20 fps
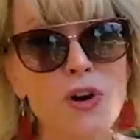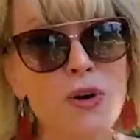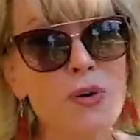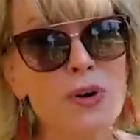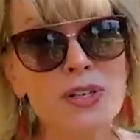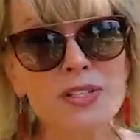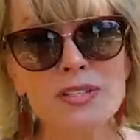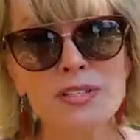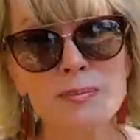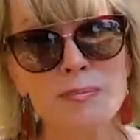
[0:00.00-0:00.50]

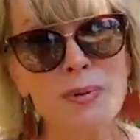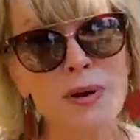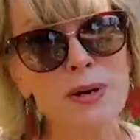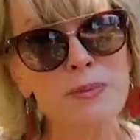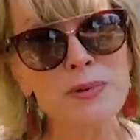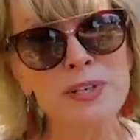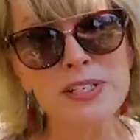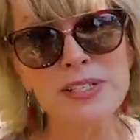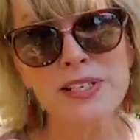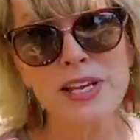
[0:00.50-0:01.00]
always some
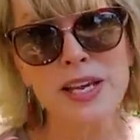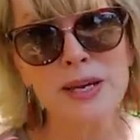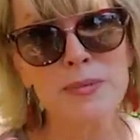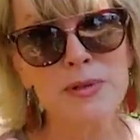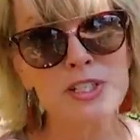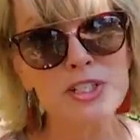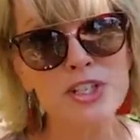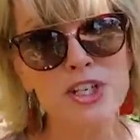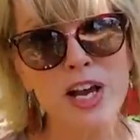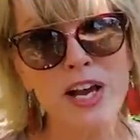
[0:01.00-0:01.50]
pumpkin
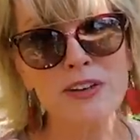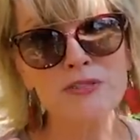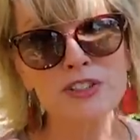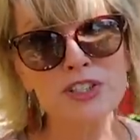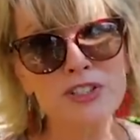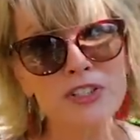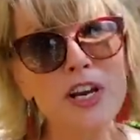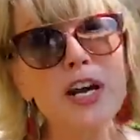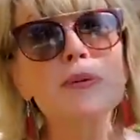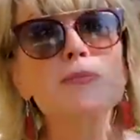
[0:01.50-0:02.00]
damage. I've
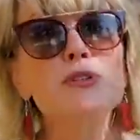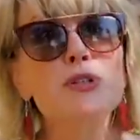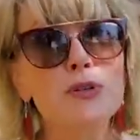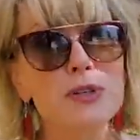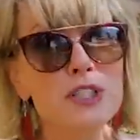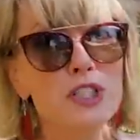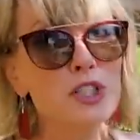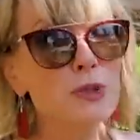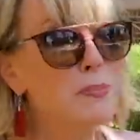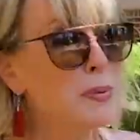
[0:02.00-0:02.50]
just come to
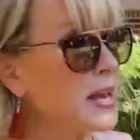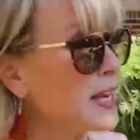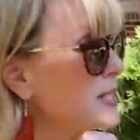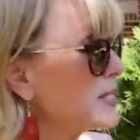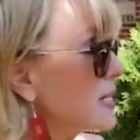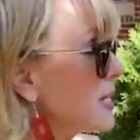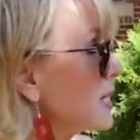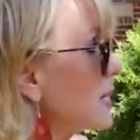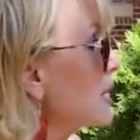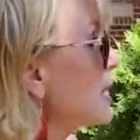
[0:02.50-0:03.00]

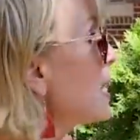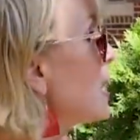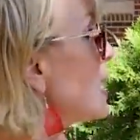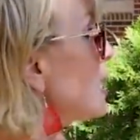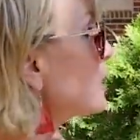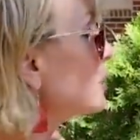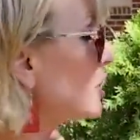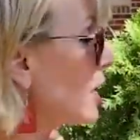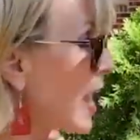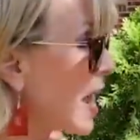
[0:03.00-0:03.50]
expect it.
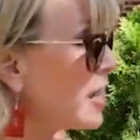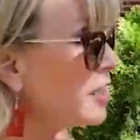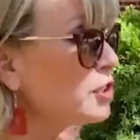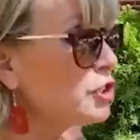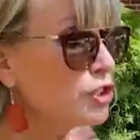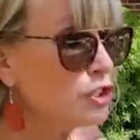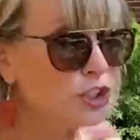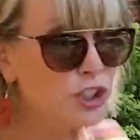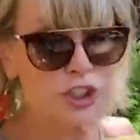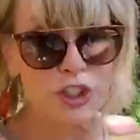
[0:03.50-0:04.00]

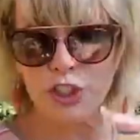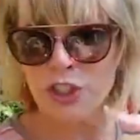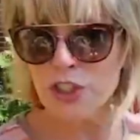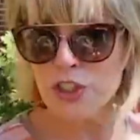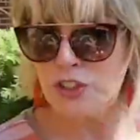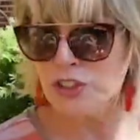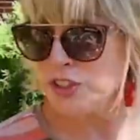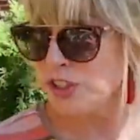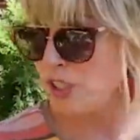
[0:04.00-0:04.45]
Last year,